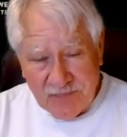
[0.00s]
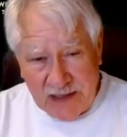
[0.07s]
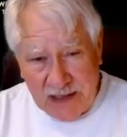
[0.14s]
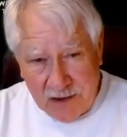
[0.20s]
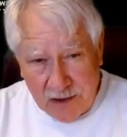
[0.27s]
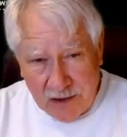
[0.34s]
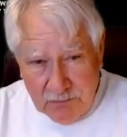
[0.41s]

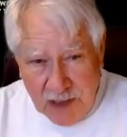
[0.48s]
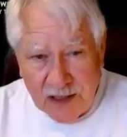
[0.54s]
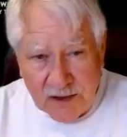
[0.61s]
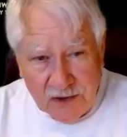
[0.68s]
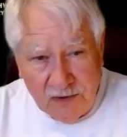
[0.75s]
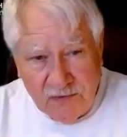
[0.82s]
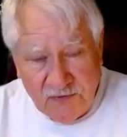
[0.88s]
And our
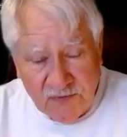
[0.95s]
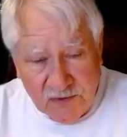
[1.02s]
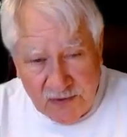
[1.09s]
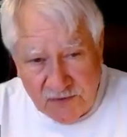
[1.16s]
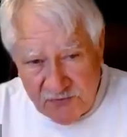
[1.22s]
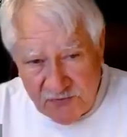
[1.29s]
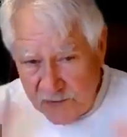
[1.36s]
motto for
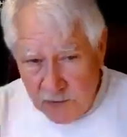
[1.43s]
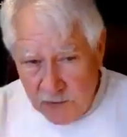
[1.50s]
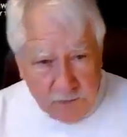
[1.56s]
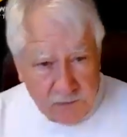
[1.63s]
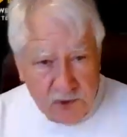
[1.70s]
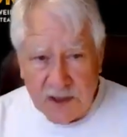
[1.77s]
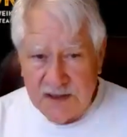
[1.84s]
the
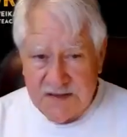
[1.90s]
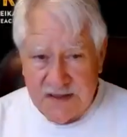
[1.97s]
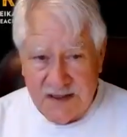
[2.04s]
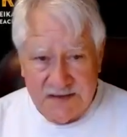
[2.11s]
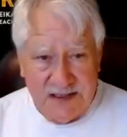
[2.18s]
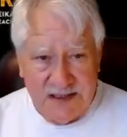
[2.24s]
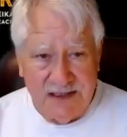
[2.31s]
film
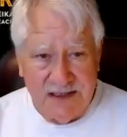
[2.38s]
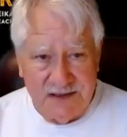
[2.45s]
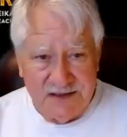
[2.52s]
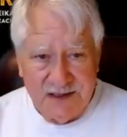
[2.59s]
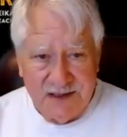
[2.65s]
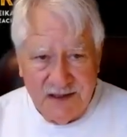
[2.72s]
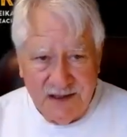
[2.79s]
process
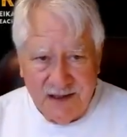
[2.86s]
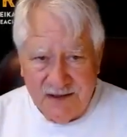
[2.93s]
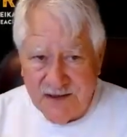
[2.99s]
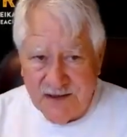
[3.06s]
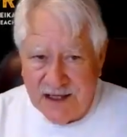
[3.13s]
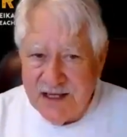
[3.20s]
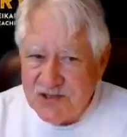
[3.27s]
is
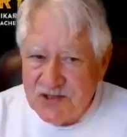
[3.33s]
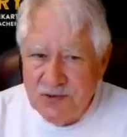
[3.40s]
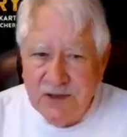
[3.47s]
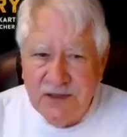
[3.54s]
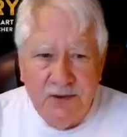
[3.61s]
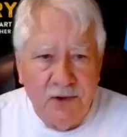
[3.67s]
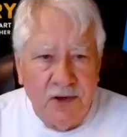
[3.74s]
the
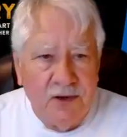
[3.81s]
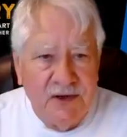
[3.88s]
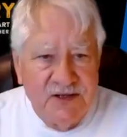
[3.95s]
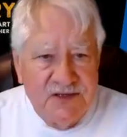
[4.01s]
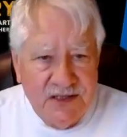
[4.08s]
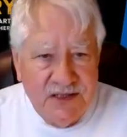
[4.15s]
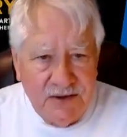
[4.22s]
history you
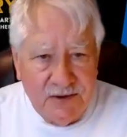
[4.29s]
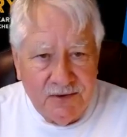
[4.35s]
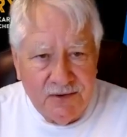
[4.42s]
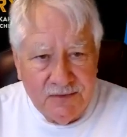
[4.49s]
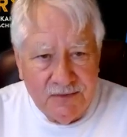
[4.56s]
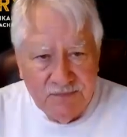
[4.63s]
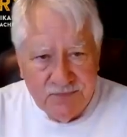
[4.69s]
always
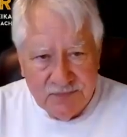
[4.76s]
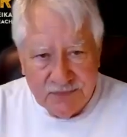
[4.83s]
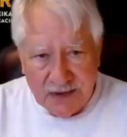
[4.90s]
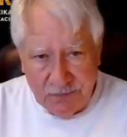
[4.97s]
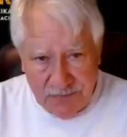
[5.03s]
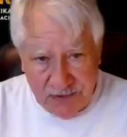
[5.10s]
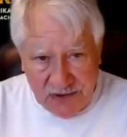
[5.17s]
knew,
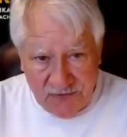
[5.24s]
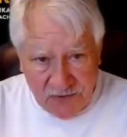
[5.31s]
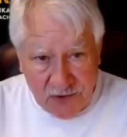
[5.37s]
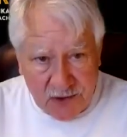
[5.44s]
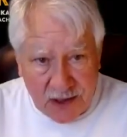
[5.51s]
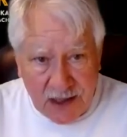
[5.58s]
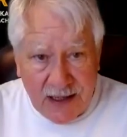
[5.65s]
but
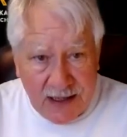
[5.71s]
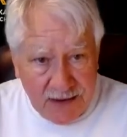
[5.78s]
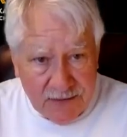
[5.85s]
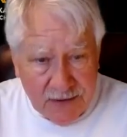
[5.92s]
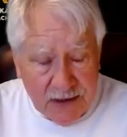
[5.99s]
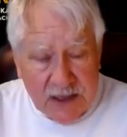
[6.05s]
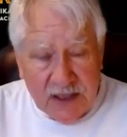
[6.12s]
forgot.
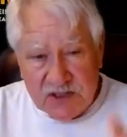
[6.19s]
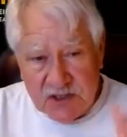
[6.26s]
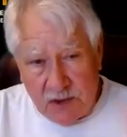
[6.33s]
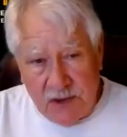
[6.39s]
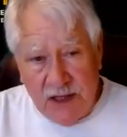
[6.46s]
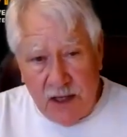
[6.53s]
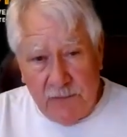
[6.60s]

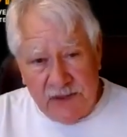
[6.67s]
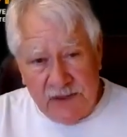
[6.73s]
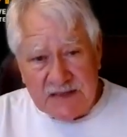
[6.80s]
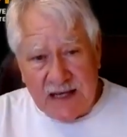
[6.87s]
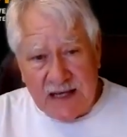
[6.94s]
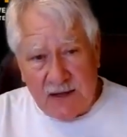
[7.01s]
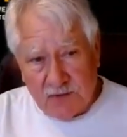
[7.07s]
So help
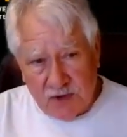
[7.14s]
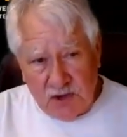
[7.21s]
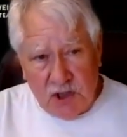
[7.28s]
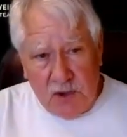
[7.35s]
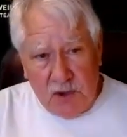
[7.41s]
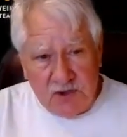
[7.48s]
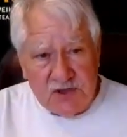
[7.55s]
us out.
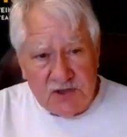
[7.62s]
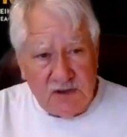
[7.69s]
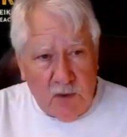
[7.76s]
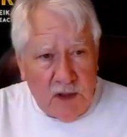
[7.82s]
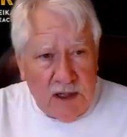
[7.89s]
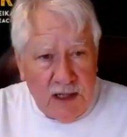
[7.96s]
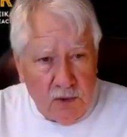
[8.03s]
Go to
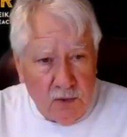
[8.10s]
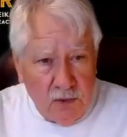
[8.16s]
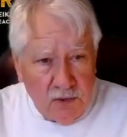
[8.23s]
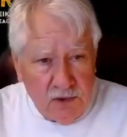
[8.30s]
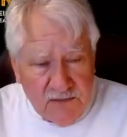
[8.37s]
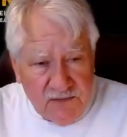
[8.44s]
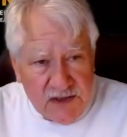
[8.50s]

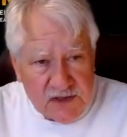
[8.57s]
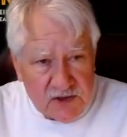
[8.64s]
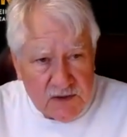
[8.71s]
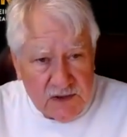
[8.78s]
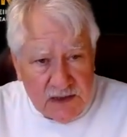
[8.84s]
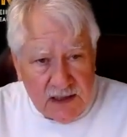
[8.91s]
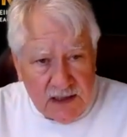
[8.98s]

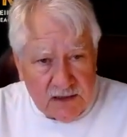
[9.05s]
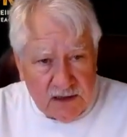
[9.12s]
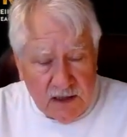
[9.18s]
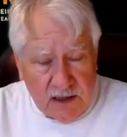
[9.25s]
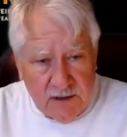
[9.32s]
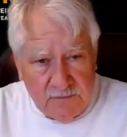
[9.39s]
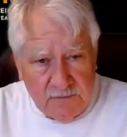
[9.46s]

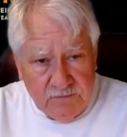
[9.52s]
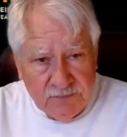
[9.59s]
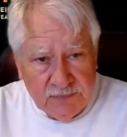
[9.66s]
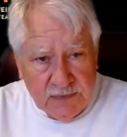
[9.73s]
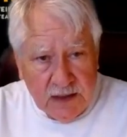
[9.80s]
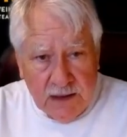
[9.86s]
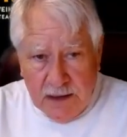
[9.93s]
thewildworldofhistory.com
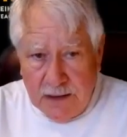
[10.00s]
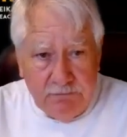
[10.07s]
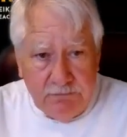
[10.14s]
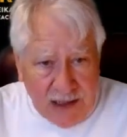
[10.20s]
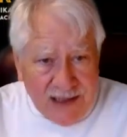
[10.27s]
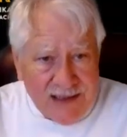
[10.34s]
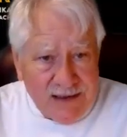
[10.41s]

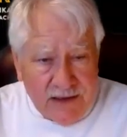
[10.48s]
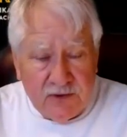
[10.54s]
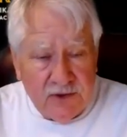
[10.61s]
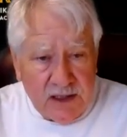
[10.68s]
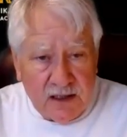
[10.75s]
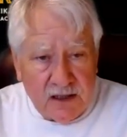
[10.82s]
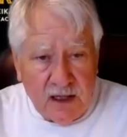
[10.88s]
and buy
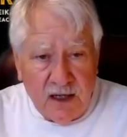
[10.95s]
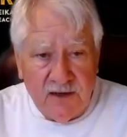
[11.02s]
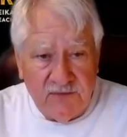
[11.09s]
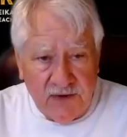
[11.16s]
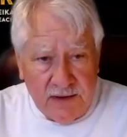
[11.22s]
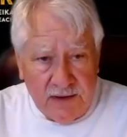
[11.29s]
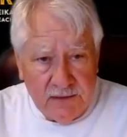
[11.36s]
Larry a
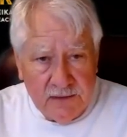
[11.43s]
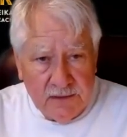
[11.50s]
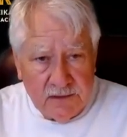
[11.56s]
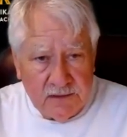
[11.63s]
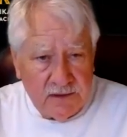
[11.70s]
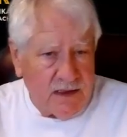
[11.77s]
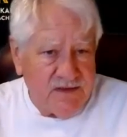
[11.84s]
coffee.
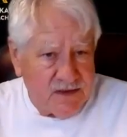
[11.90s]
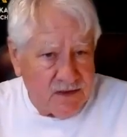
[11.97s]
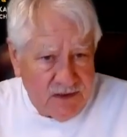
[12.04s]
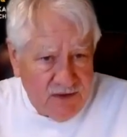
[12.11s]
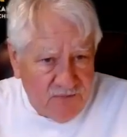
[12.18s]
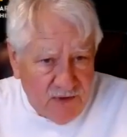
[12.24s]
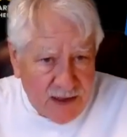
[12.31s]
Coffee's
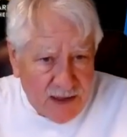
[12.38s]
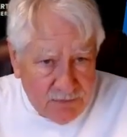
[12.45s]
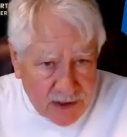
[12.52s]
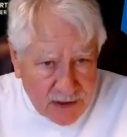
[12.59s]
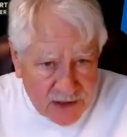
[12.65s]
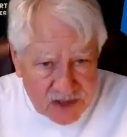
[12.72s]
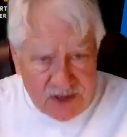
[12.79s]
only
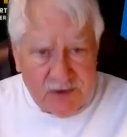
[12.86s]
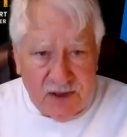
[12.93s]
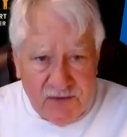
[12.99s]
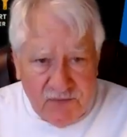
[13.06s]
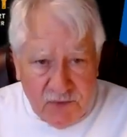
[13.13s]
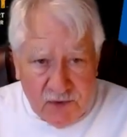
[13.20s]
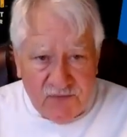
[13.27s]
$5. You
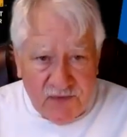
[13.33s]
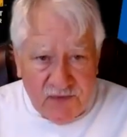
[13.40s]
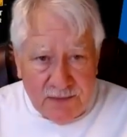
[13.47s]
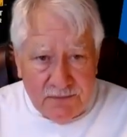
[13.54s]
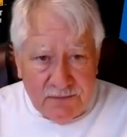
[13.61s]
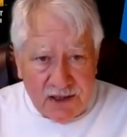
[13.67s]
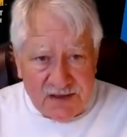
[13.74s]
can afford
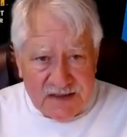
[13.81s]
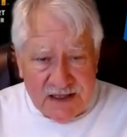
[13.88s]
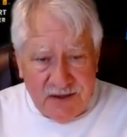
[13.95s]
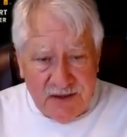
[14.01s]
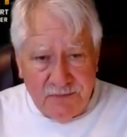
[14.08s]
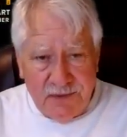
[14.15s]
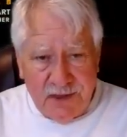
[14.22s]
$5 out
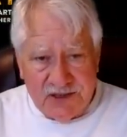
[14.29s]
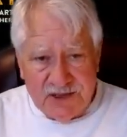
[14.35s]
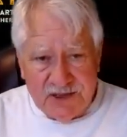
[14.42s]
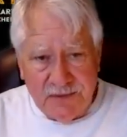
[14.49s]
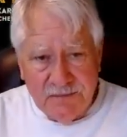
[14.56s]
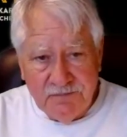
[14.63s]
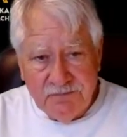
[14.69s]
of your
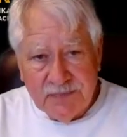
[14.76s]
budget.